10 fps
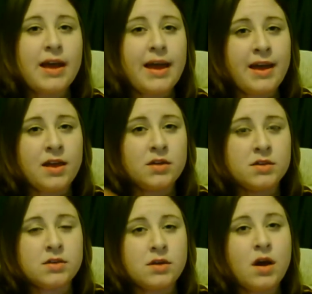
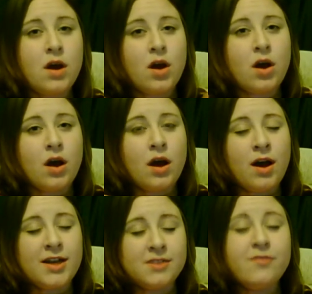and
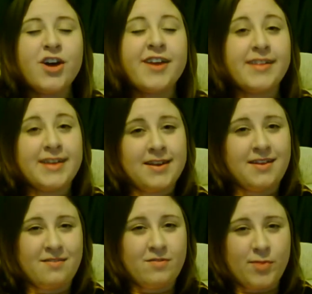I did finally get
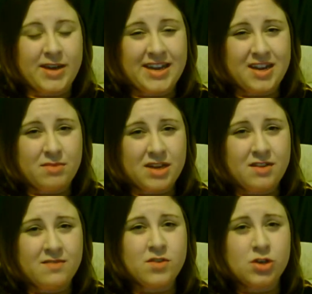in for my ketamine
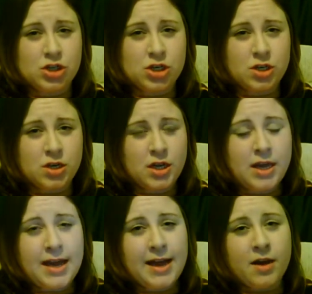infusion,
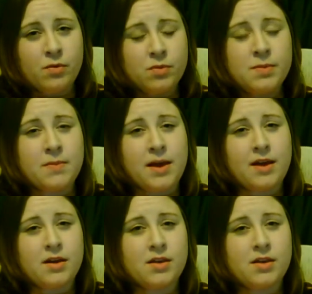and I will be back